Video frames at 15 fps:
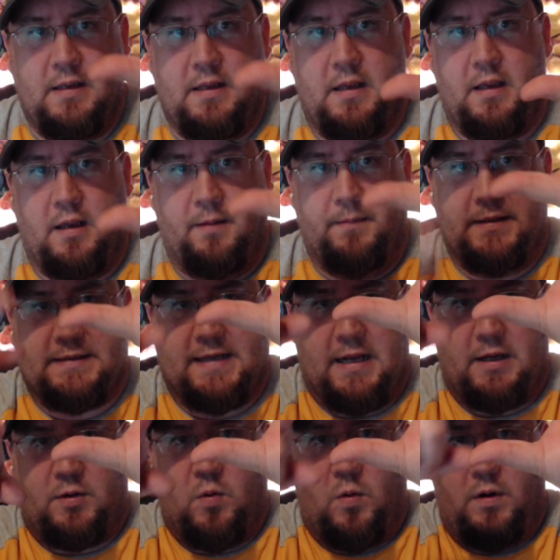It's got a
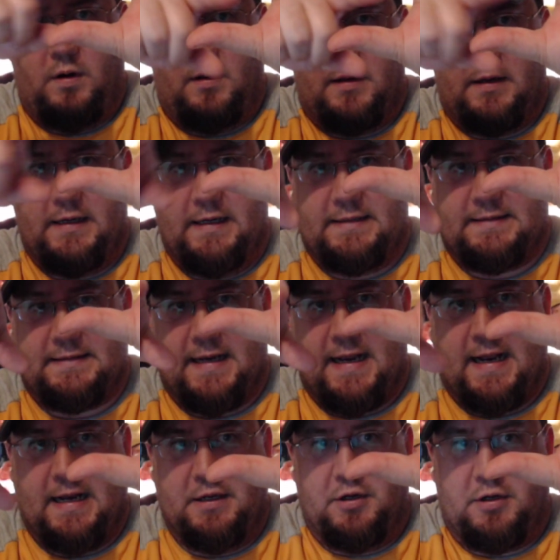coil on each
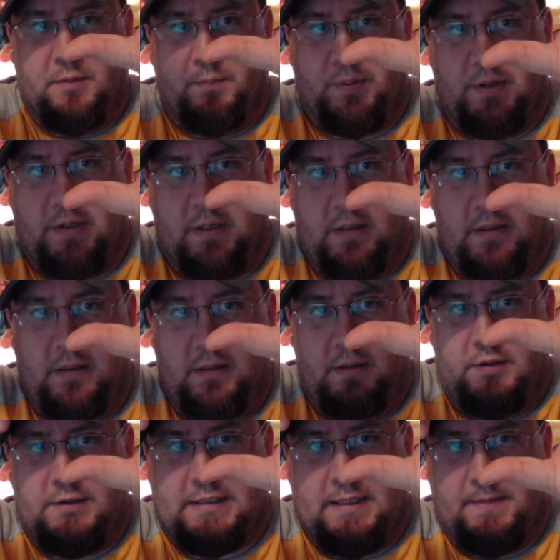side, and you can put
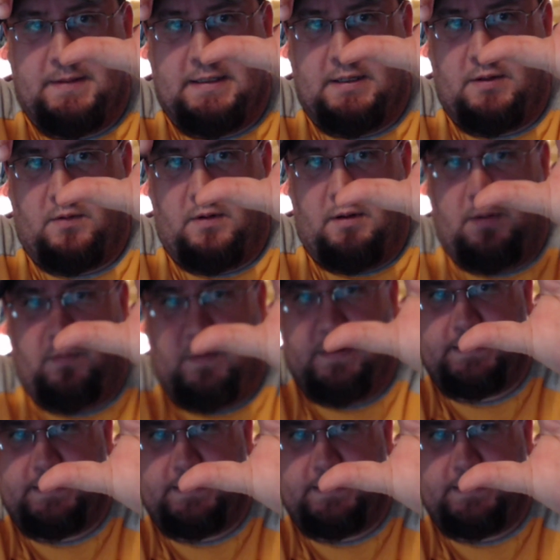your CBD oil on one